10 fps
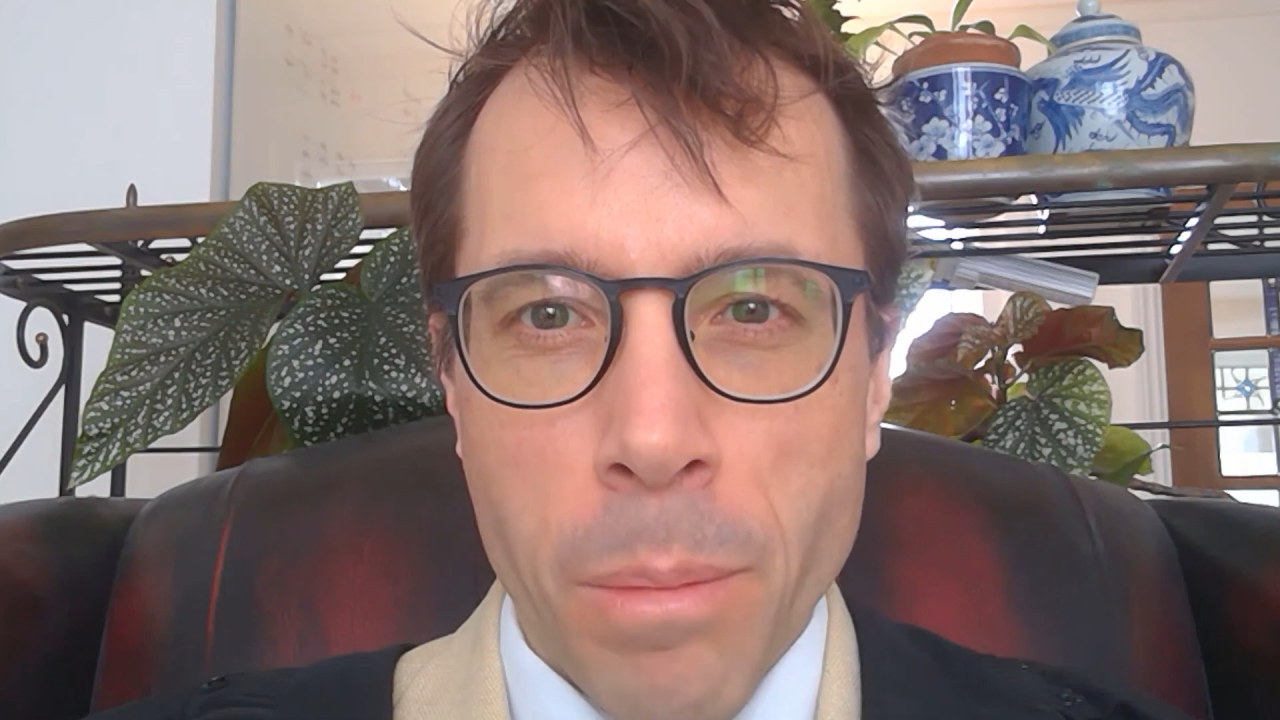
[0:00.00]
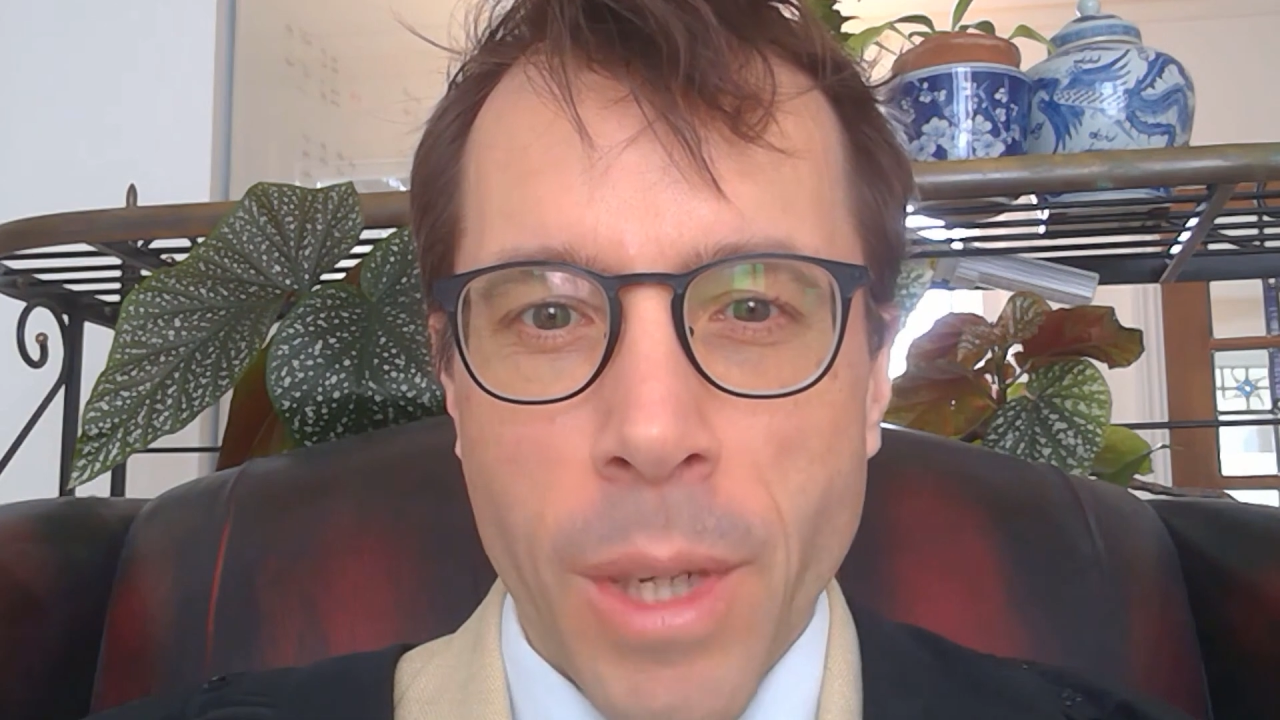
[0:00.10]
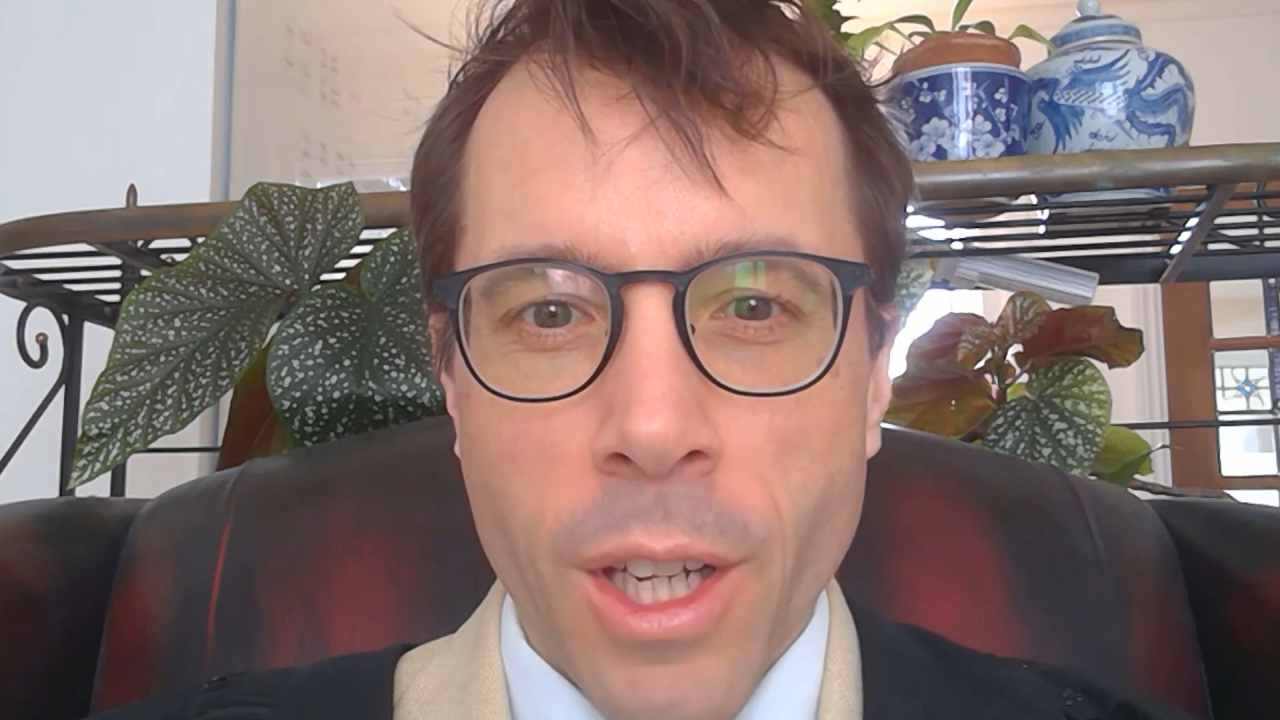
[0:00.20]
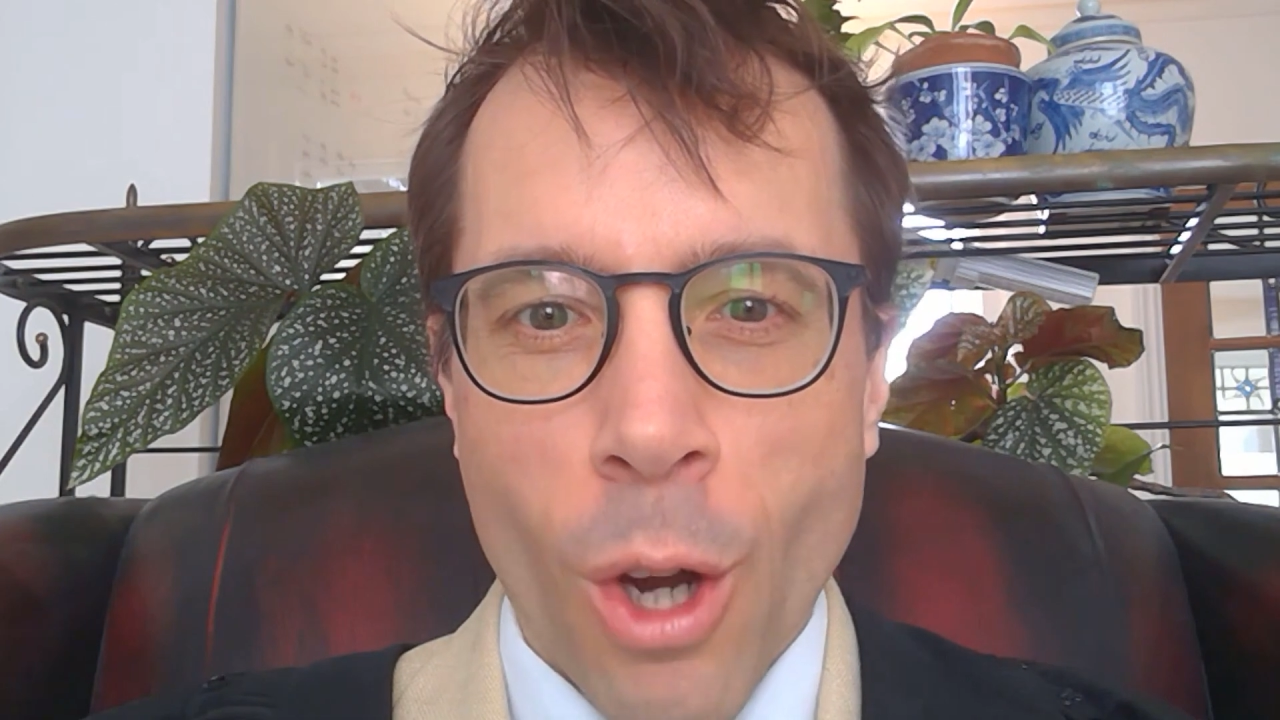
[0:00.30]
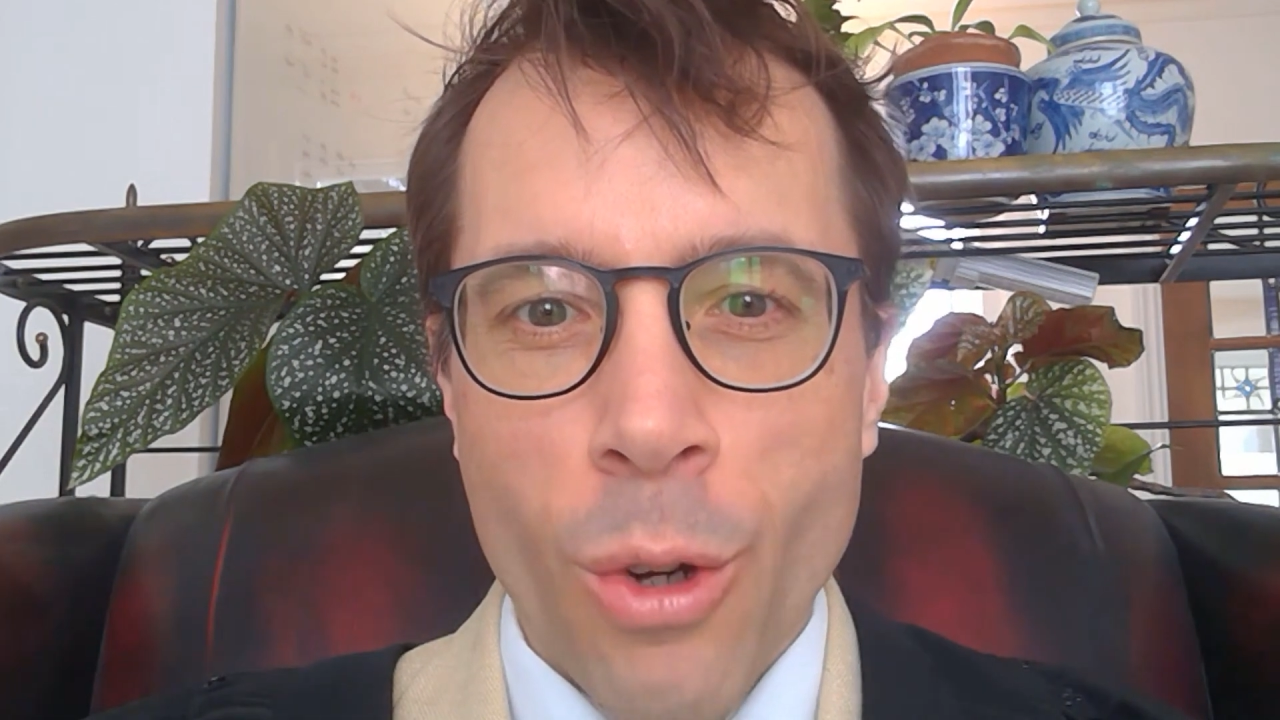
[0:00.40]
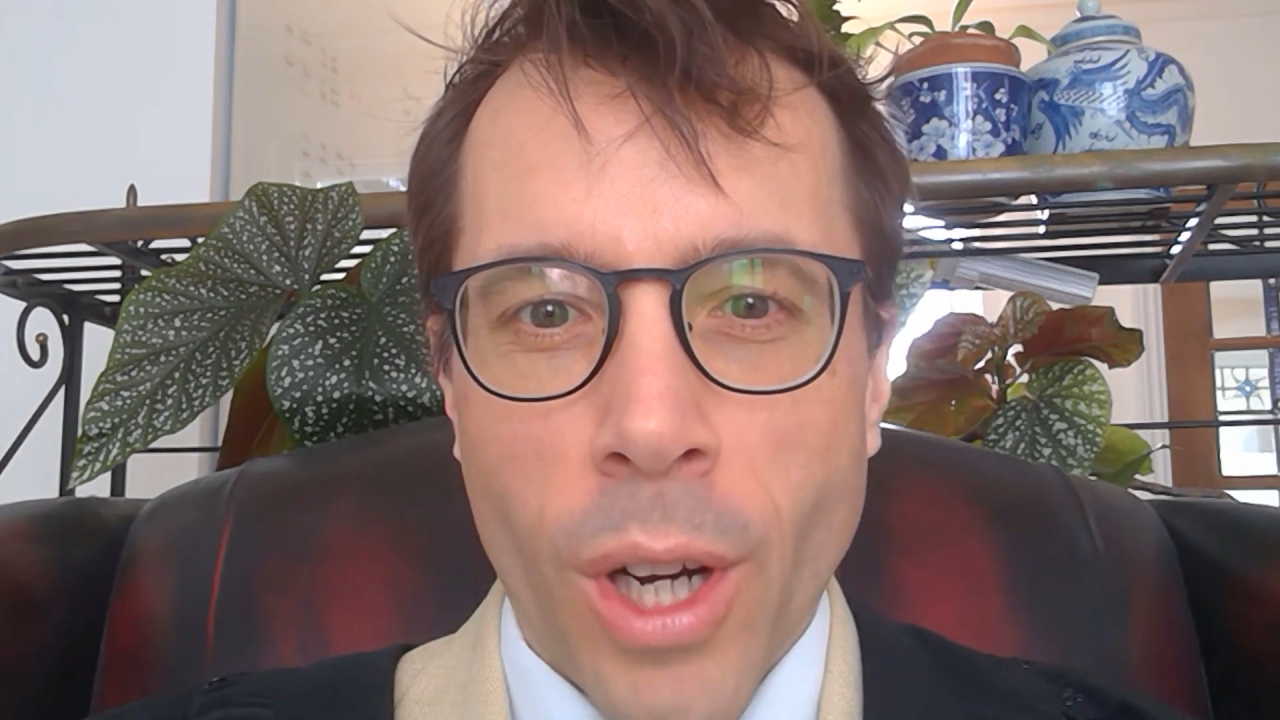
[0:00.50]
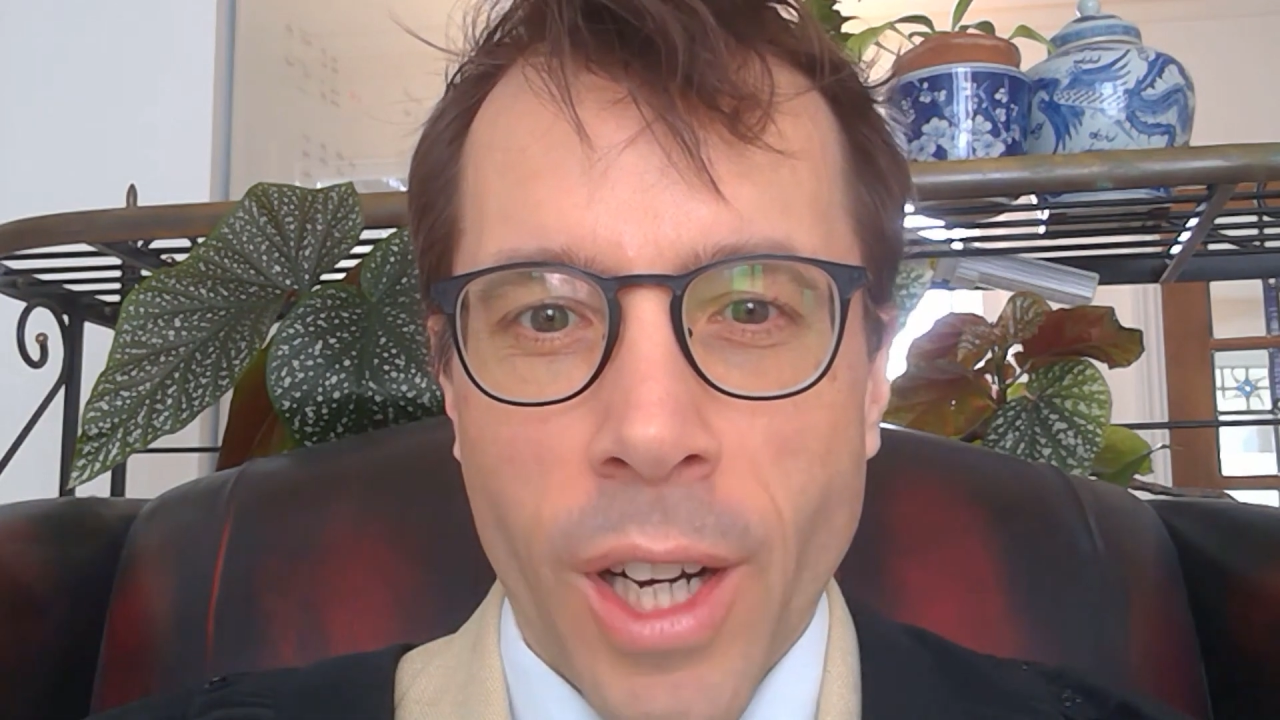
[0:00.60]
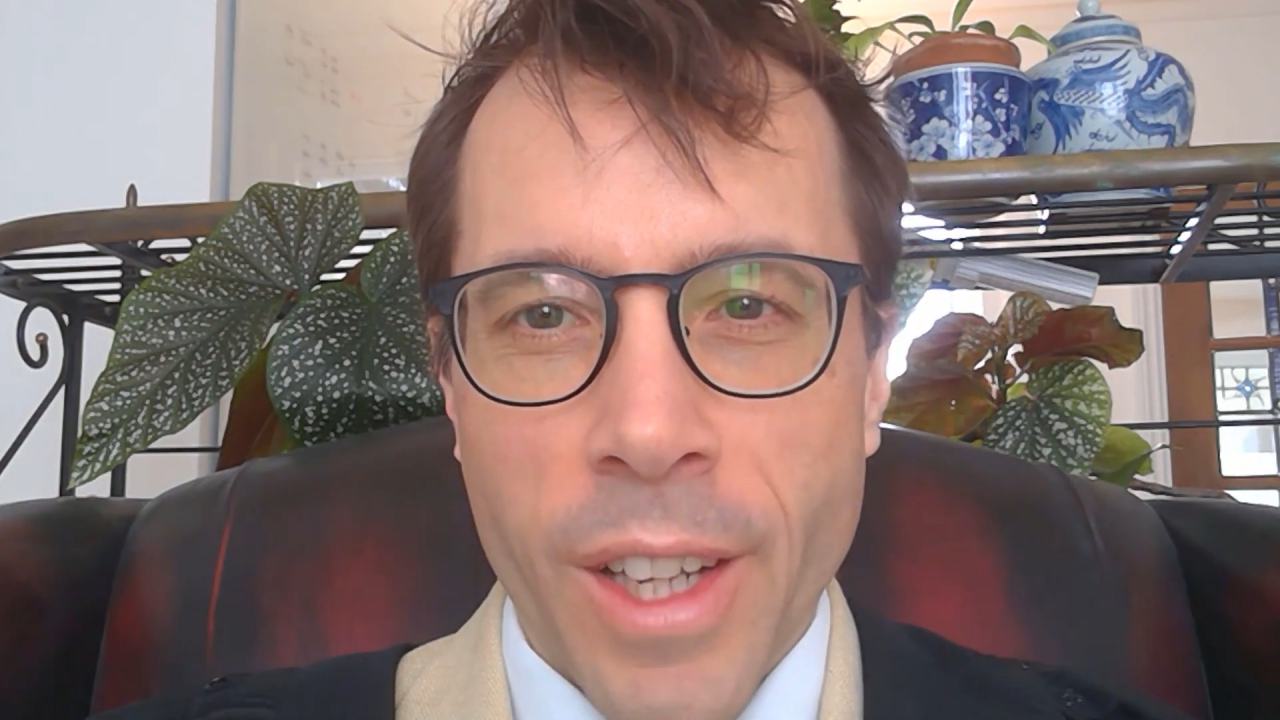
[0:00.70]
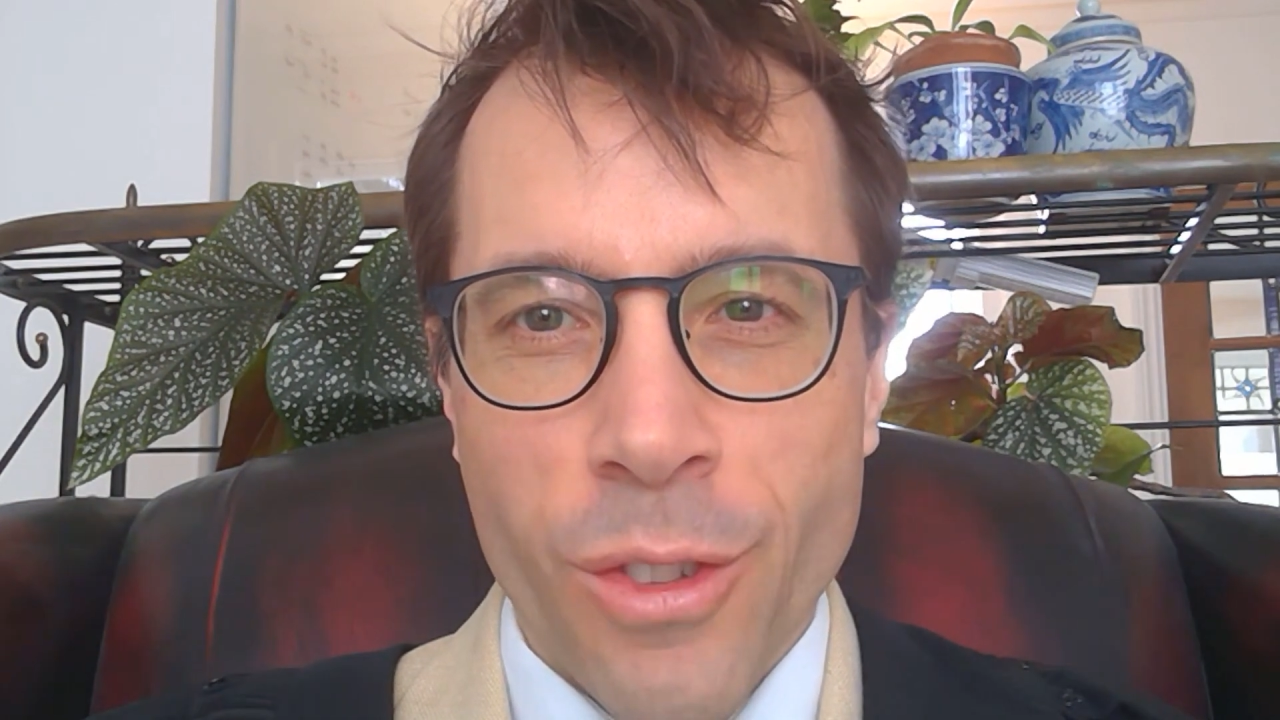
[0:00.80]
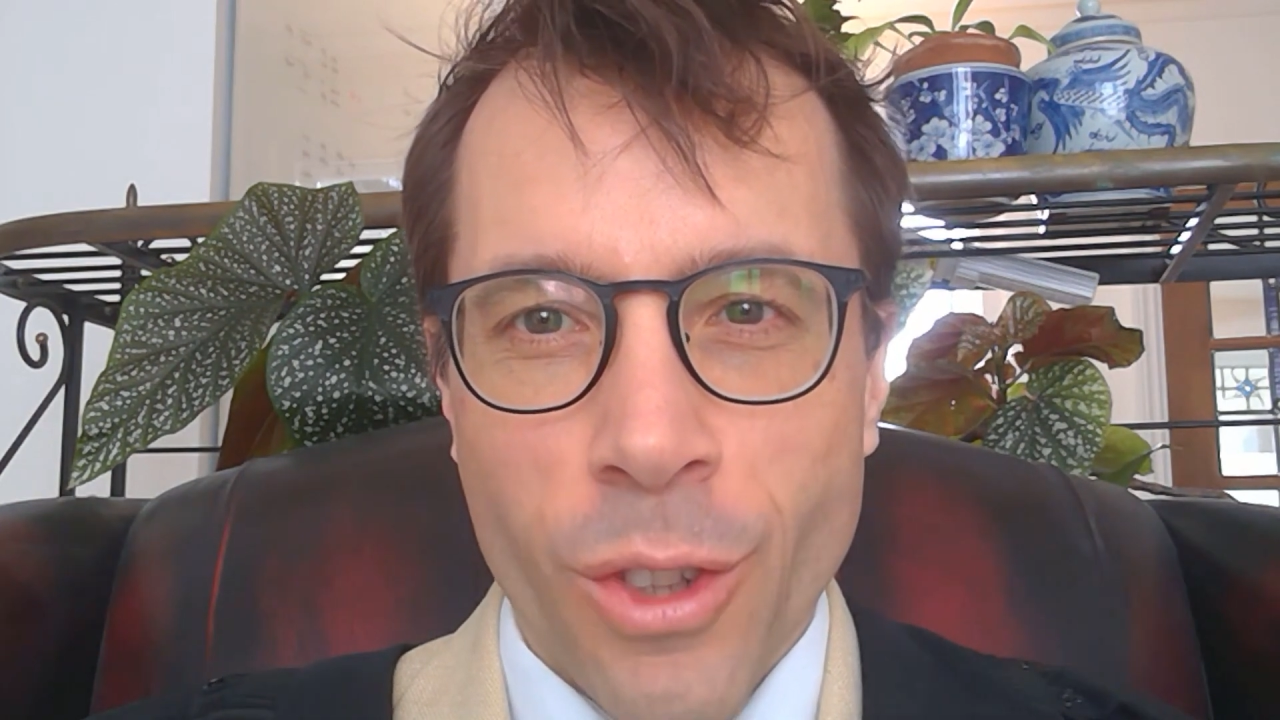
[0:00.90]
Big O hides